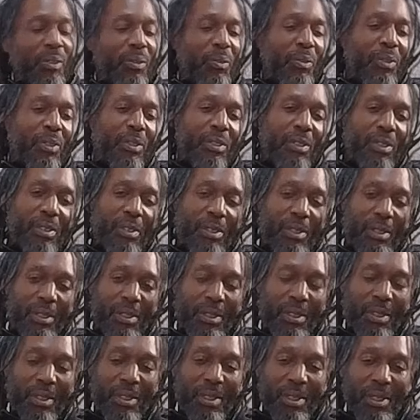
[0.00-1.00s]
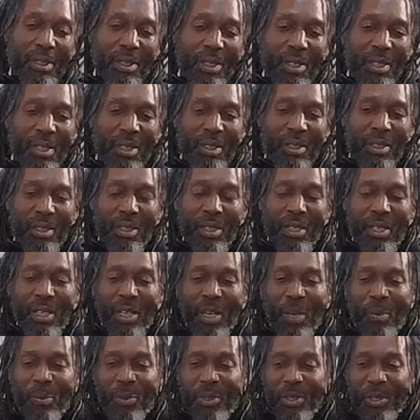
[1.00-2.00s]
which he
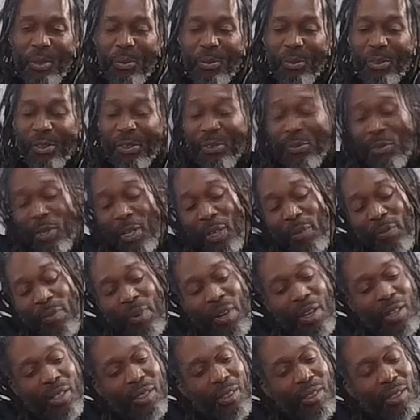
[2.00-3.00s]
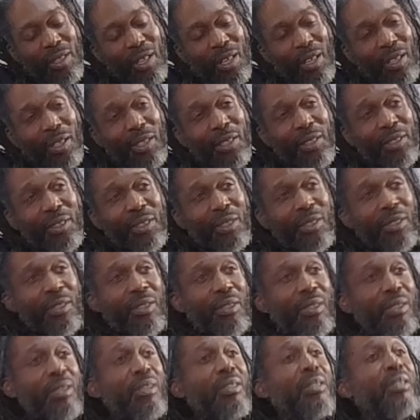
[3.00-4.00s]
gave me some advice. I listened.
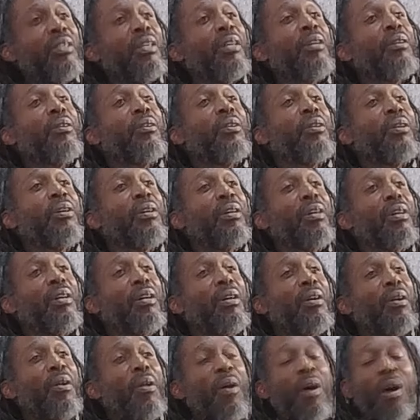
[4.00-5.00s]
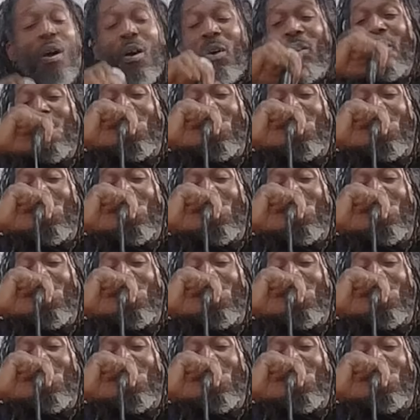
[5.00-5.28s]
Yeah. Oh,